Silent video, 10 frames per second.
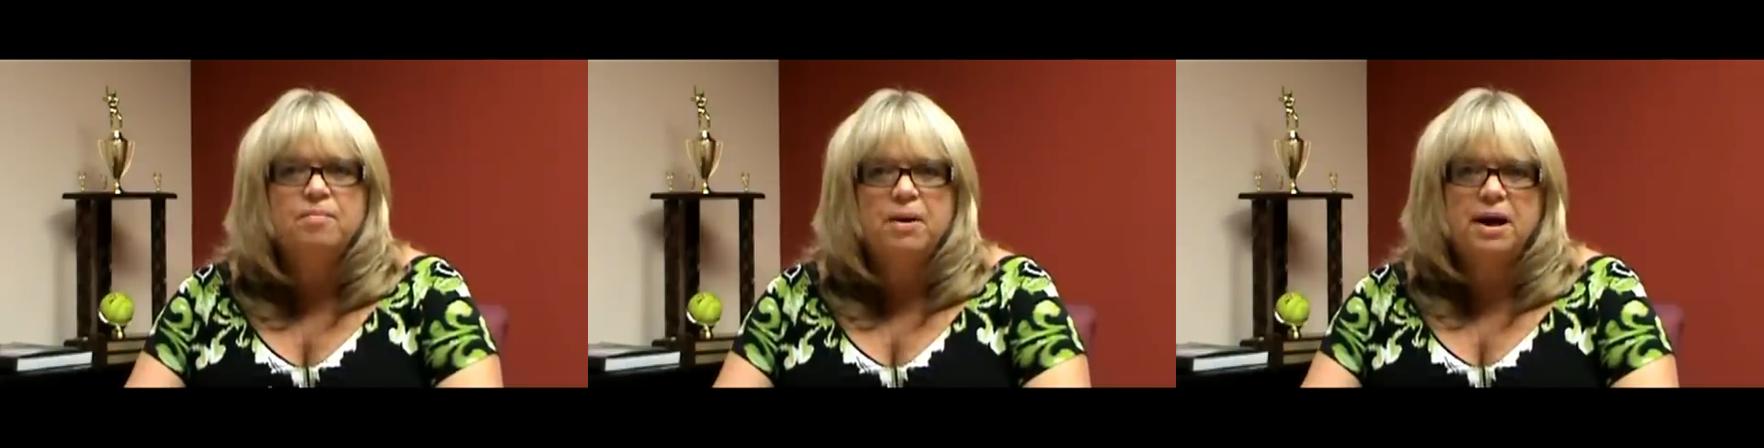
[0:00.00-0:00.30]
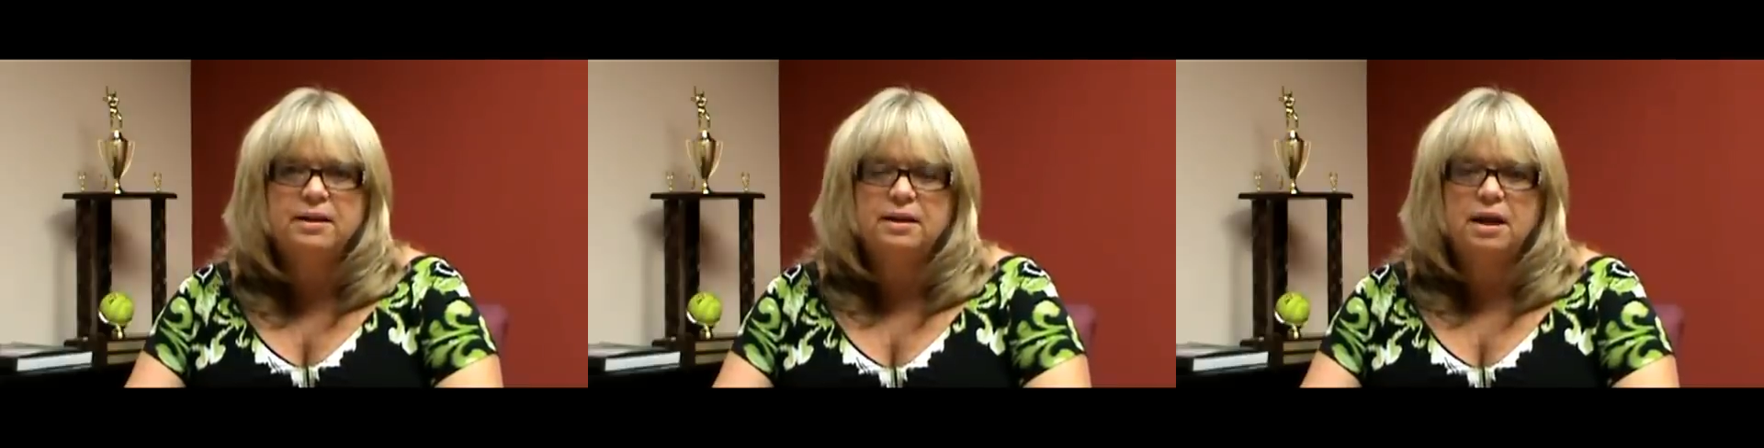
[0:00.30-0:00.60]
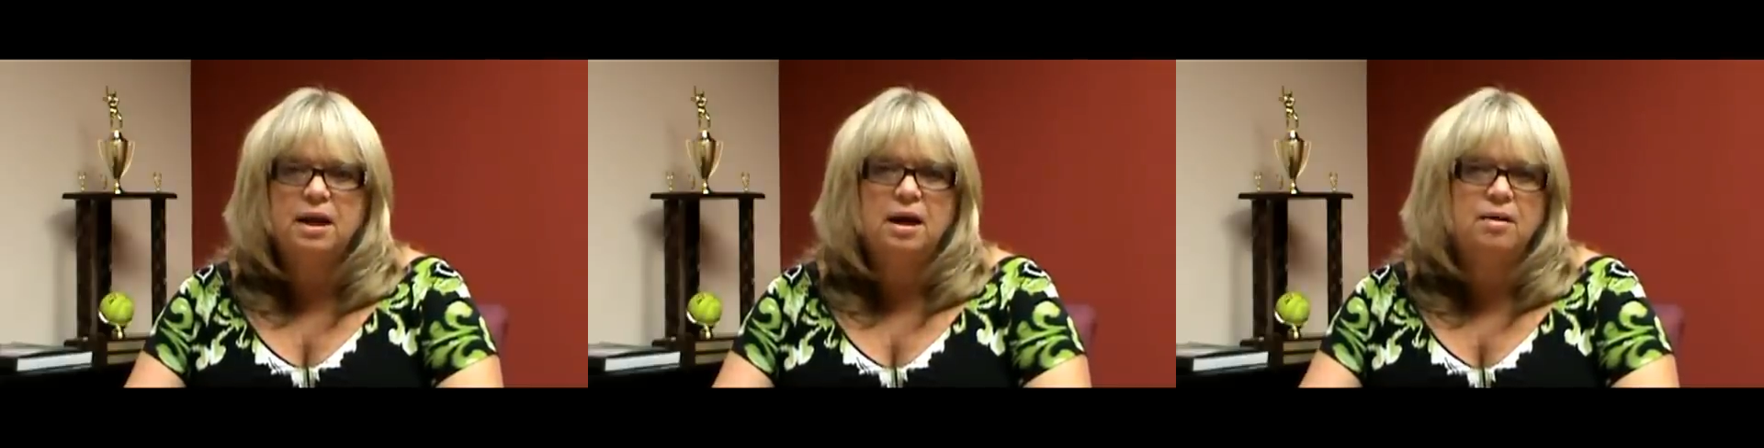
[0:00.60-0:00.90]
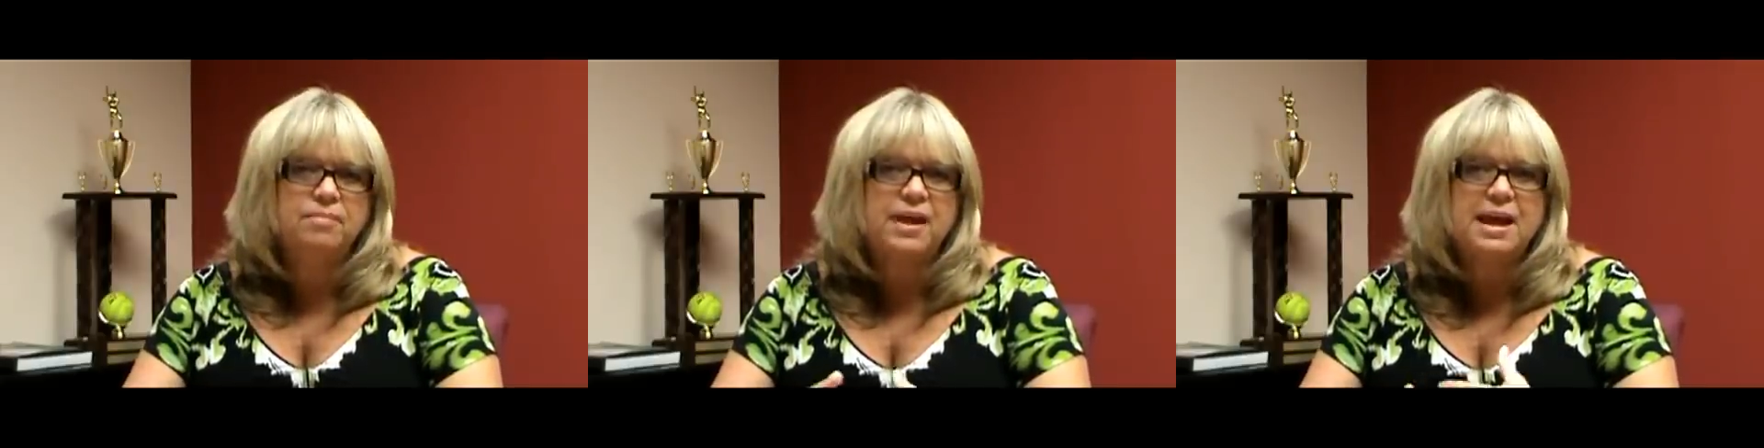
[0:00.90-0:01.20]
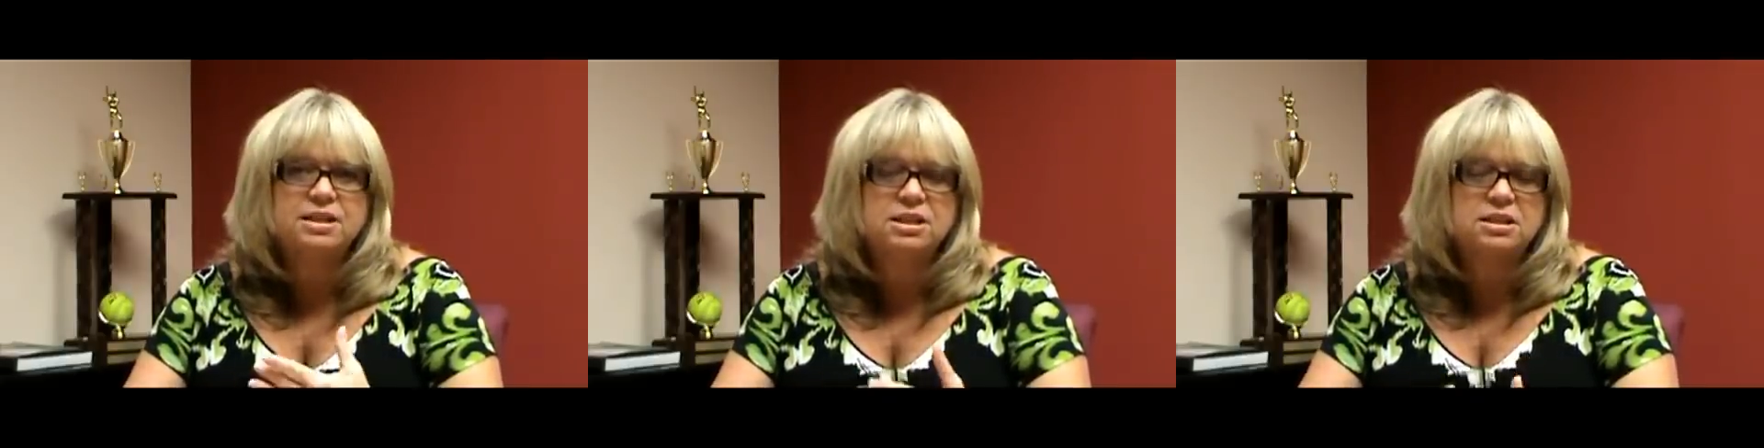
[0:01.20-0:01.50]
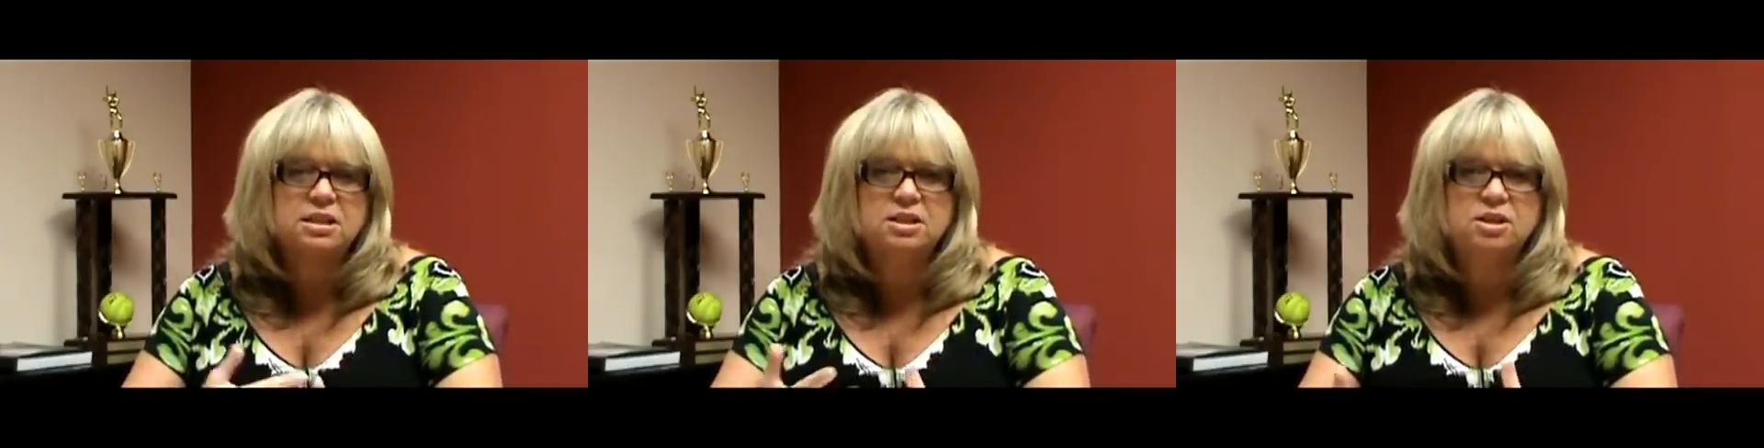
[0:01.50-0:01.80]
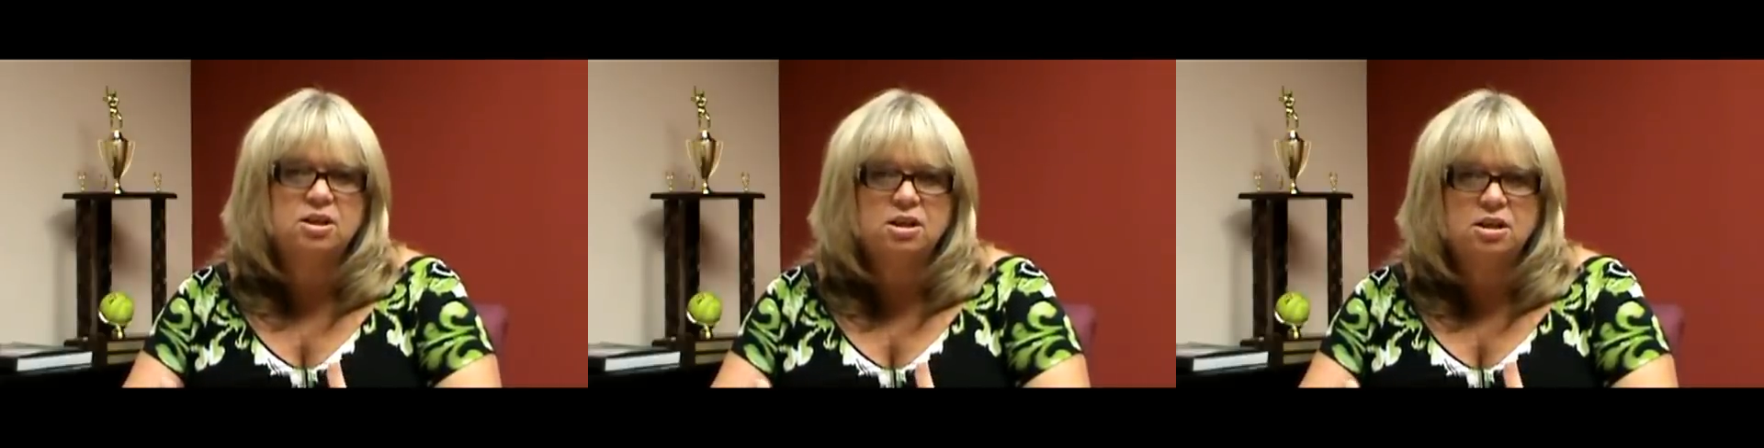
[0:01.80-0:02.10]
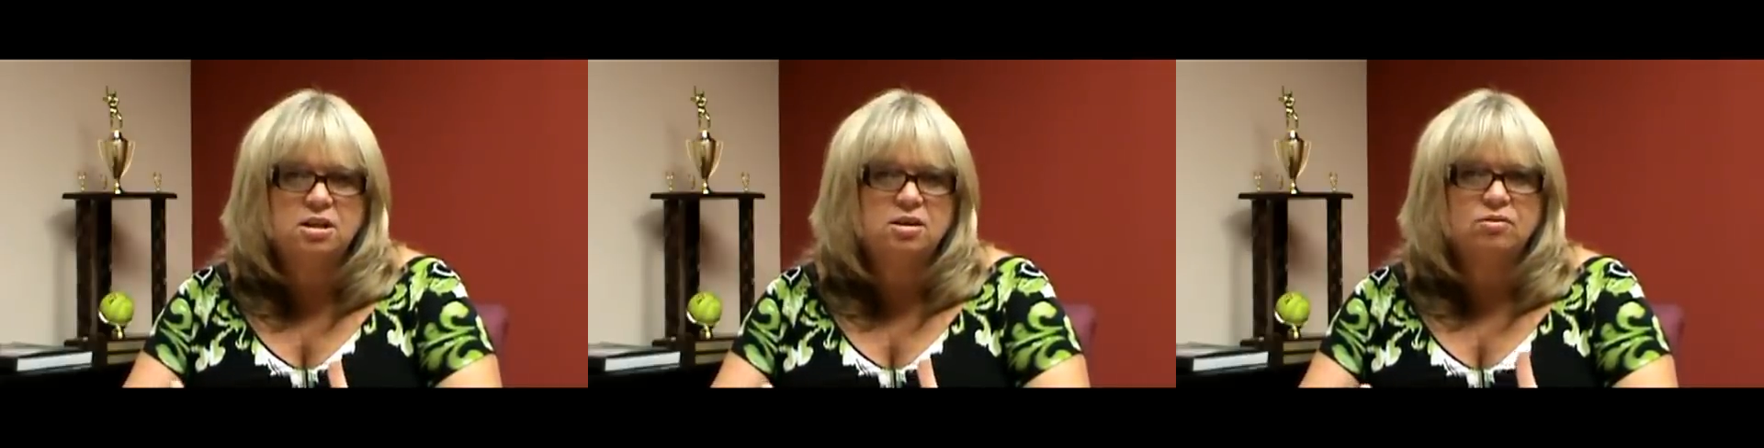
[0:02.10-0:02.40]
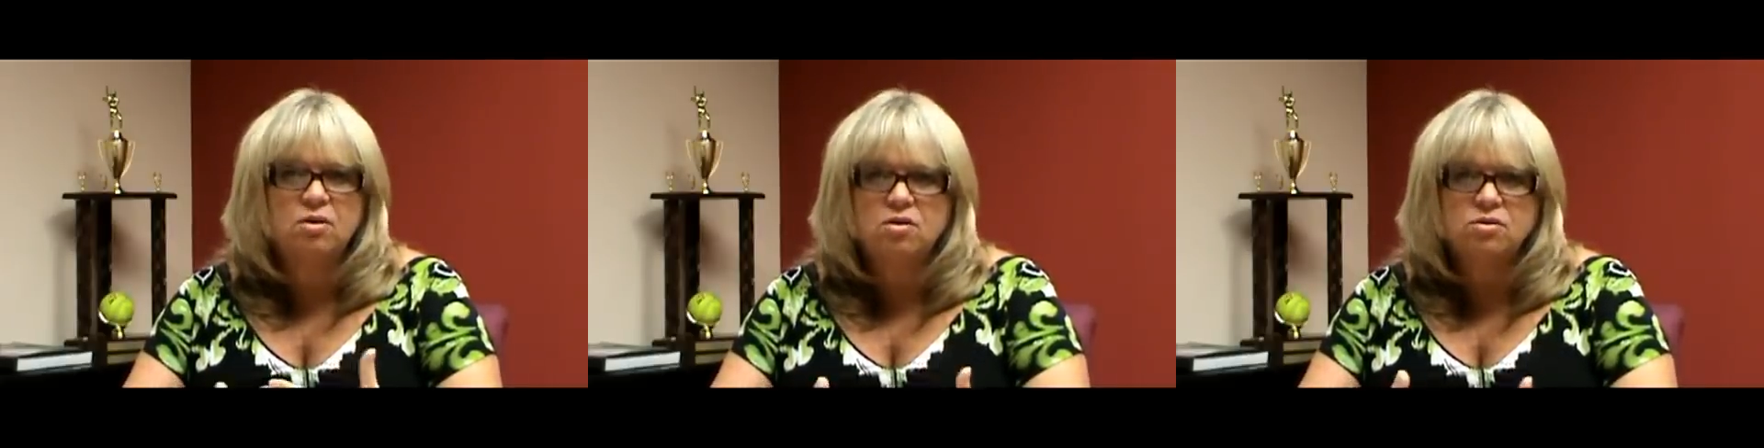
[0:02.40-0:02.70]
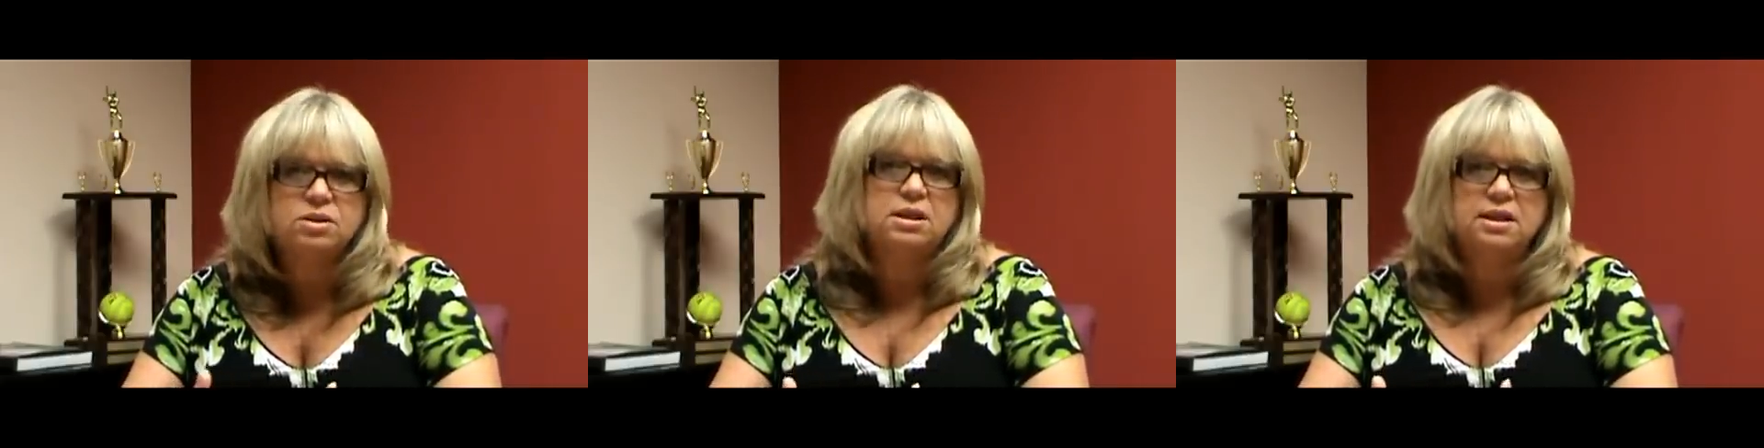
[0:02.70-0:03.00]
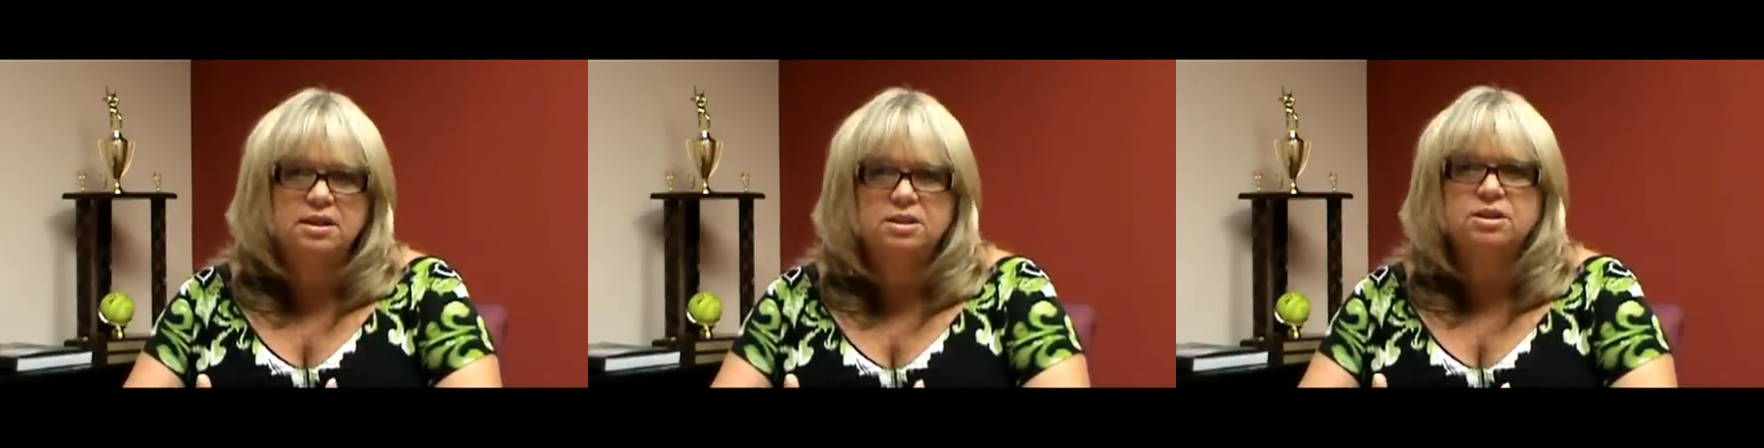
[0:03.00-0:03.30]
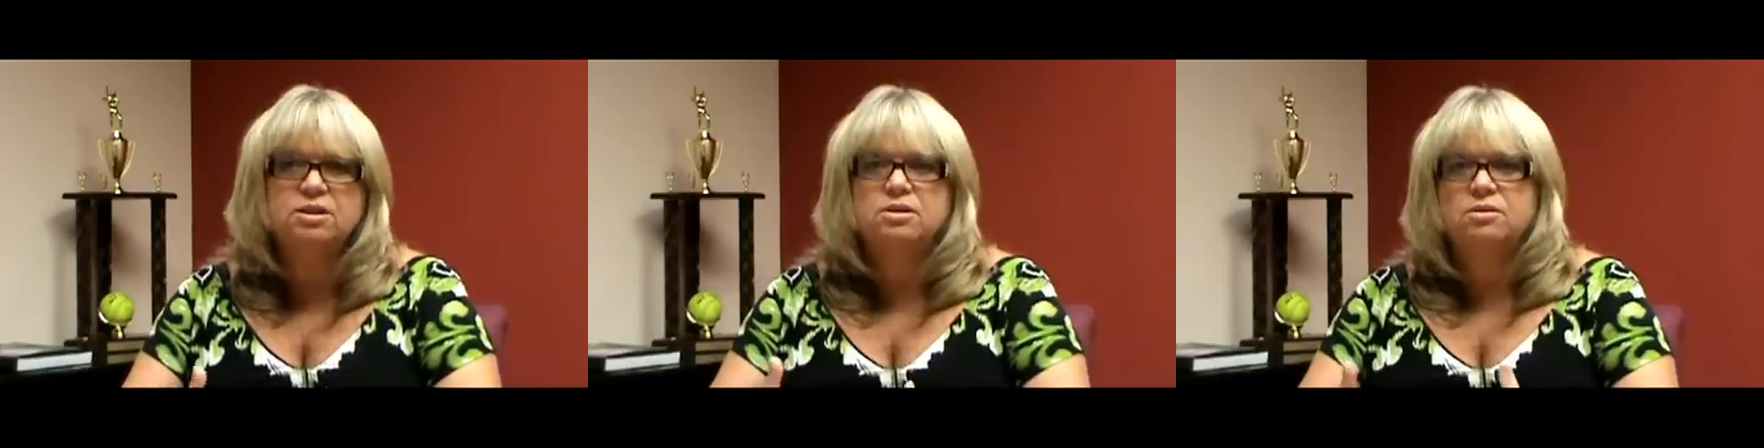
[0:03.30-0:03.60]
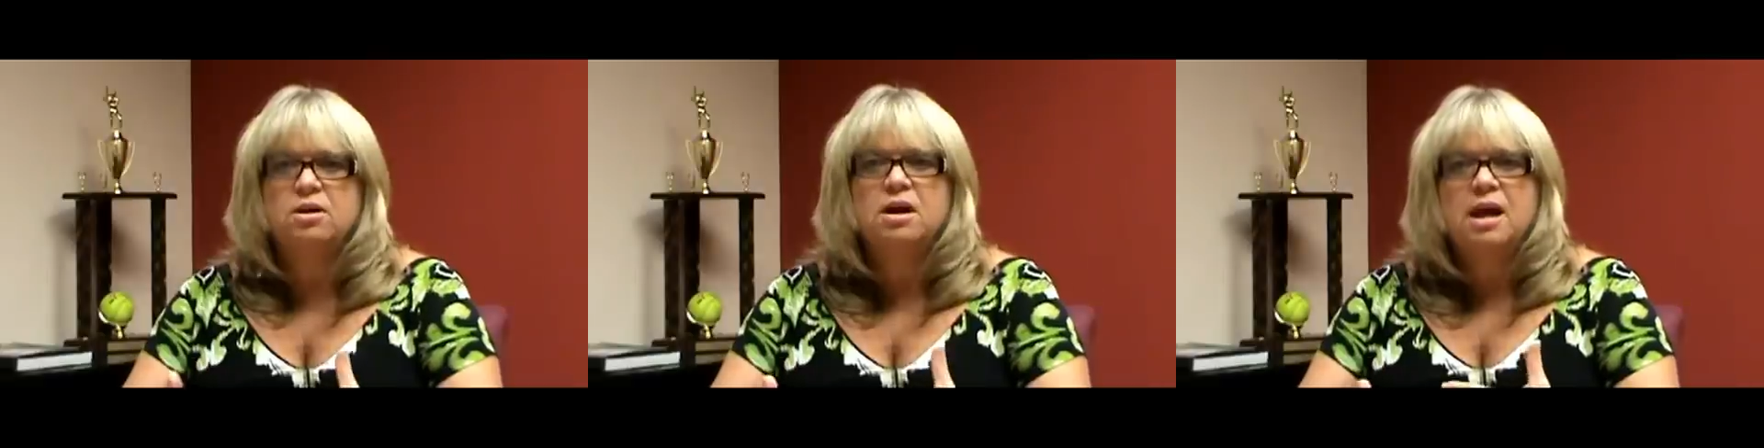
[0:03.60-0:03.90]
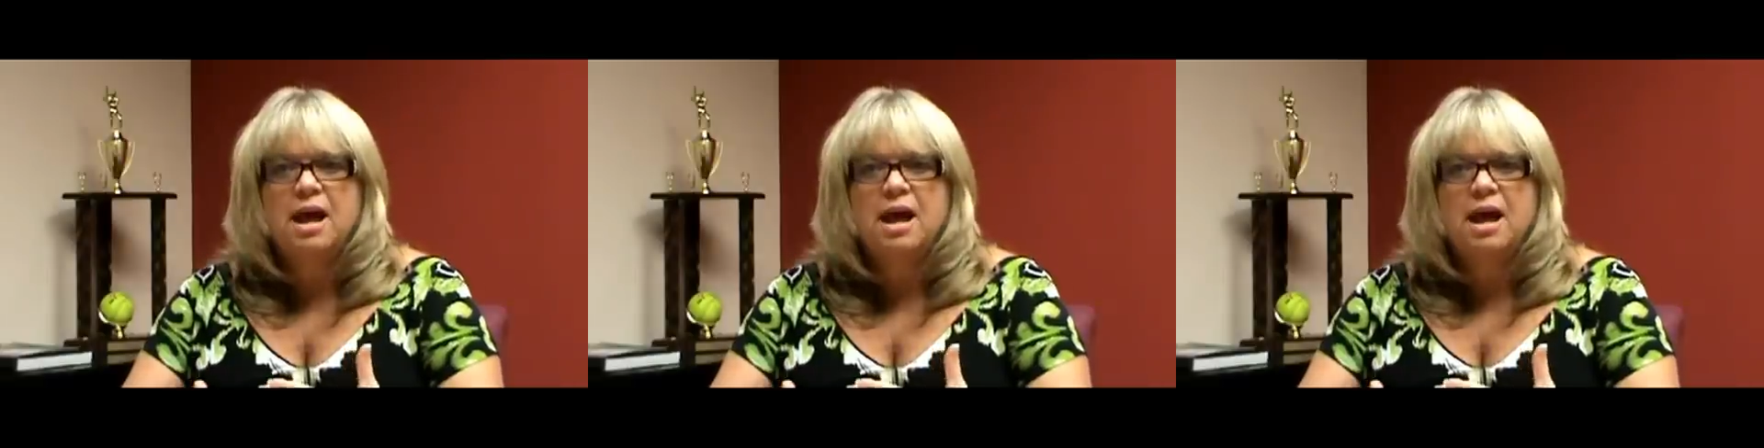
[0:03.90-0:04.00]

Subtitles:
but that just in turn rolls into